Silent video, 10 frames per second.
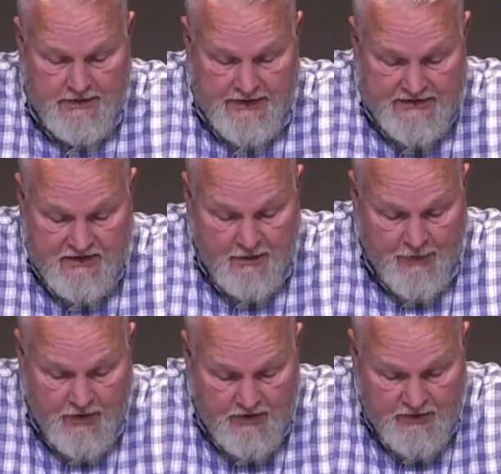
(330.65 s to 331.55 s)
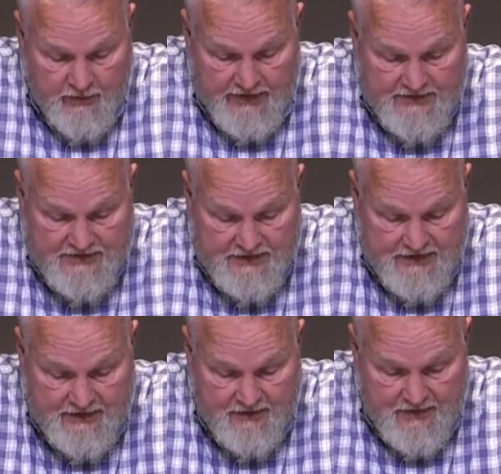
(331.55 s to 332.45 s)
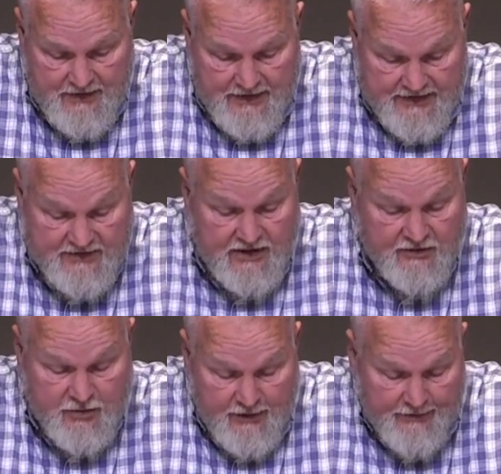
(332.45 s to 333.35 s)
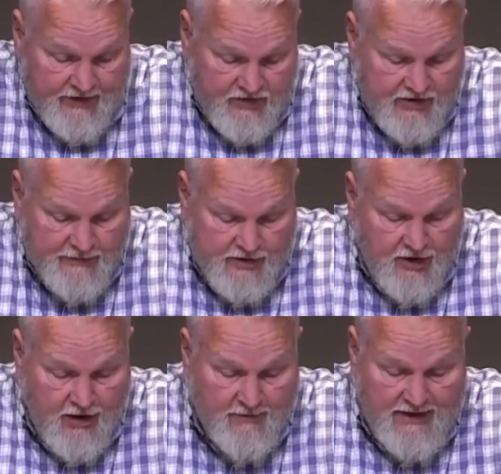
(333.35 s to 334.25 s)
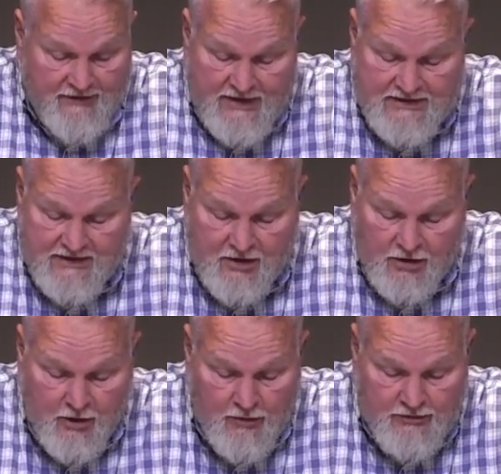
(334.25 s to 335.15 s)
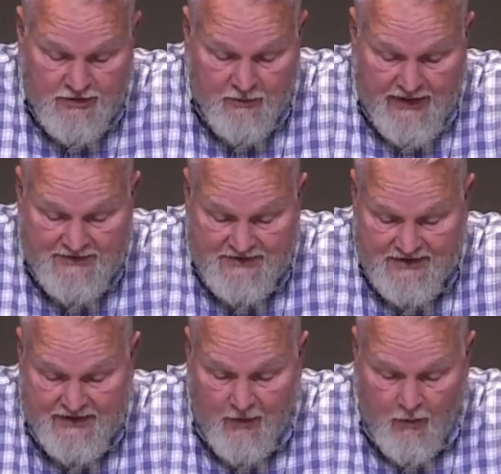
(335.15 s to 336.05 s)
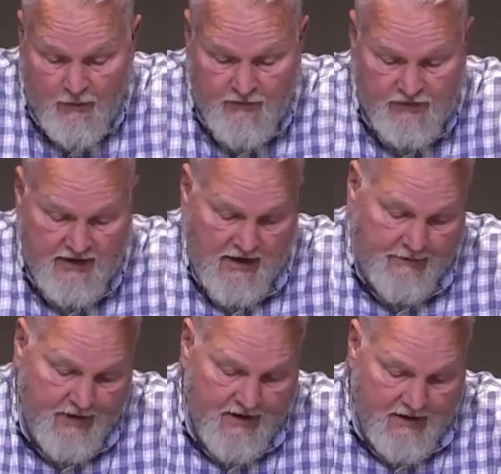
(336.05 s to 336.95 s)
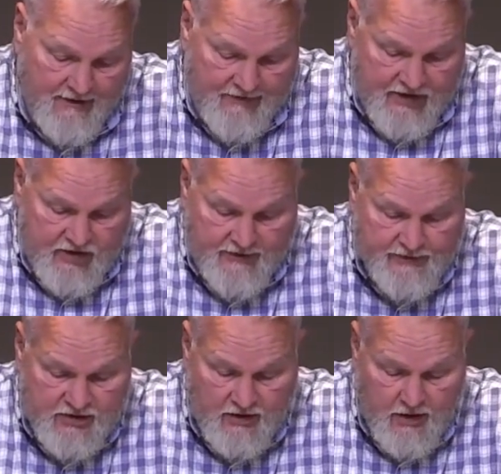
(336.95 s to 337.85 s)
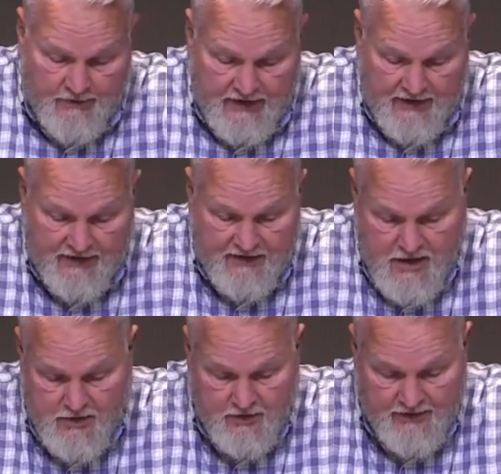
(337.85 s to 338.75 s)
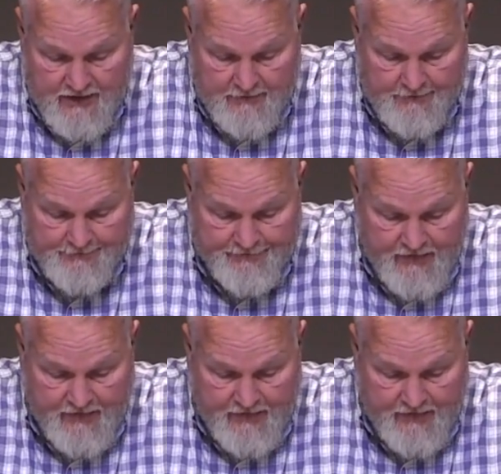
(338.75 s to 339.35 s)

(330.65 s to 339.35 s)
He's going to part the Red Sea. He's going to trouble the Egyptian army. And then he's going to close the Red Sea over top of the Egyptian army and kill them.